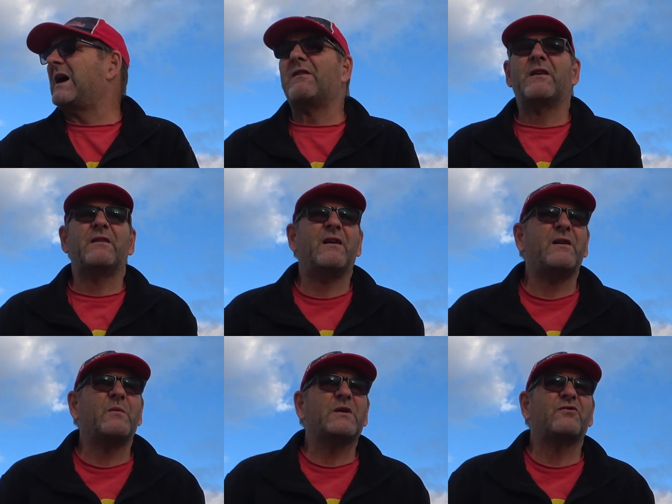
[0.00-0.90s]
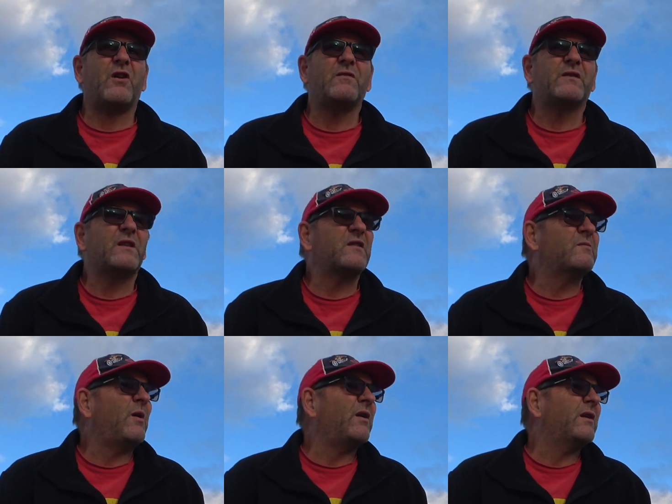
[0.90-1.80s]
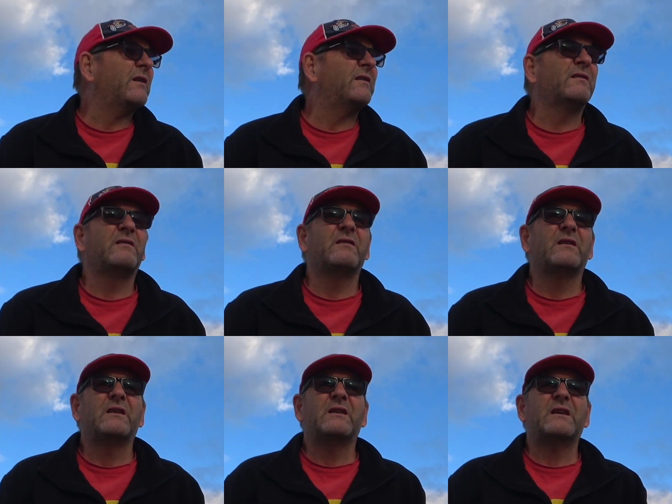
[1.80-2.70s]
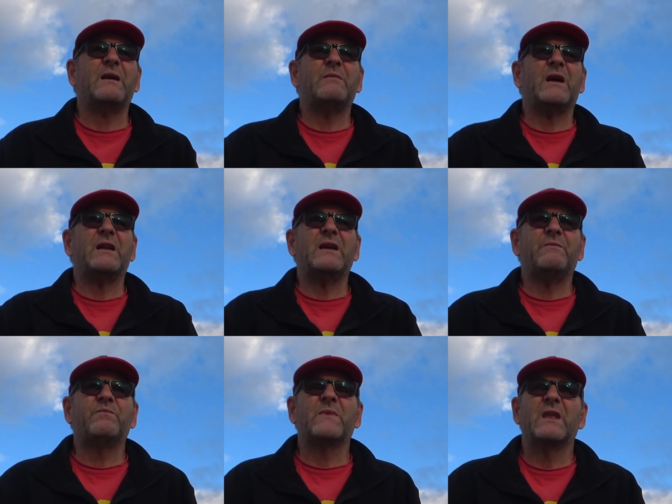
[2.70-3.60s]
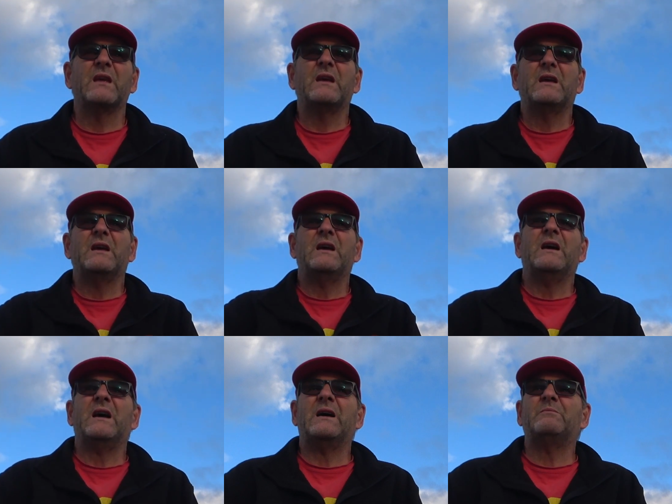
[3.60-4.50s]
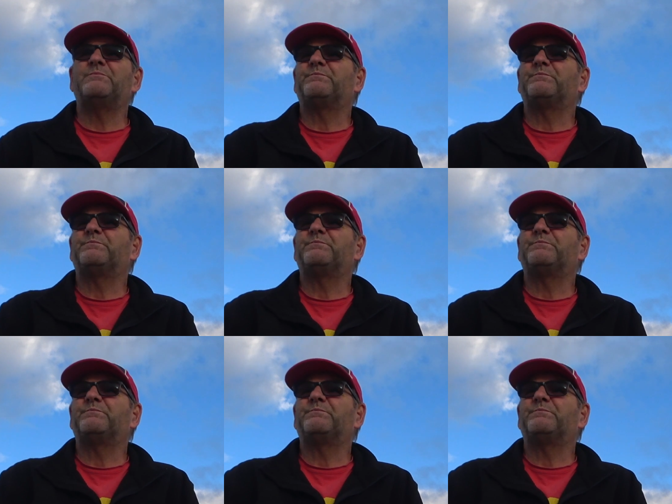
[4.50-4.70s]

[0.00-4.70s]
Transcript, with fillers: are. I don't know. We drove to this spot, came down here. Um,